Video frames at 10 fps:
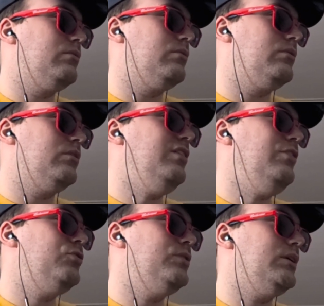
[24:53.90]

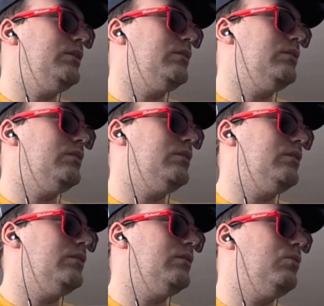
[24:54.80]
essentially
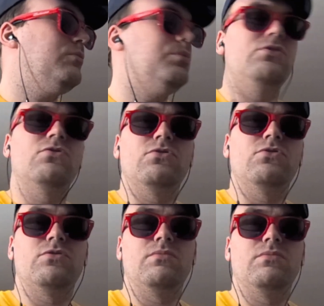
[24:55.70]
what Blizzard's
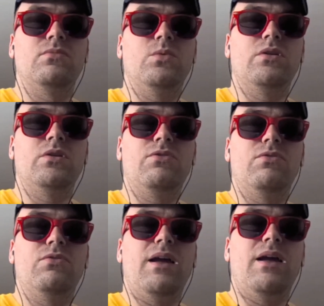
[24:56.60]
Warcraft 3
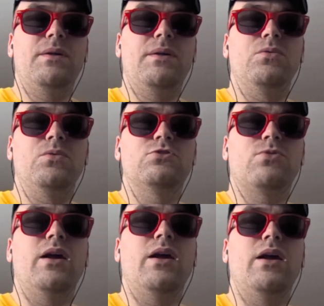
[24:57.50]
map editor was
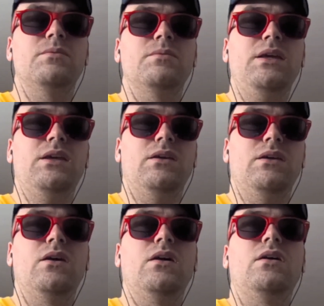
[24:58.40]
trying to be,
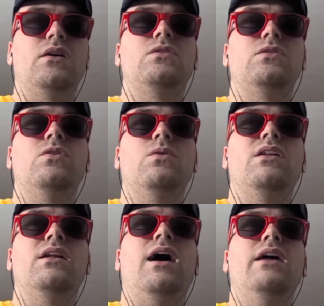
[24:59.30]
so that
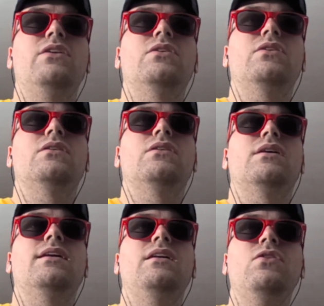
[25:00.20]
I could
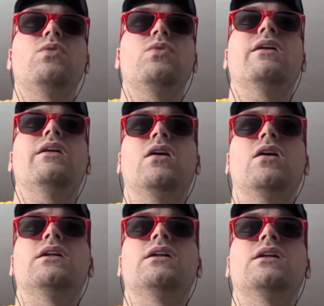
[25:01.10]
iterate on
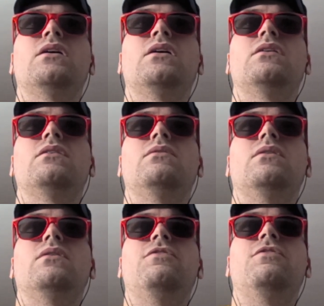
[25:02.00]
it in
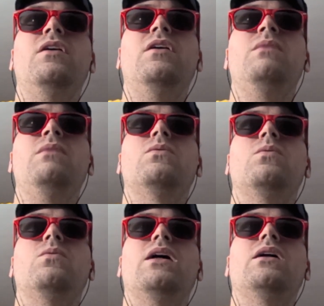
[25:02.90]
a fundamental
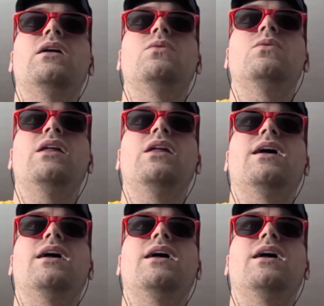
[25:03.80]
way, the way that I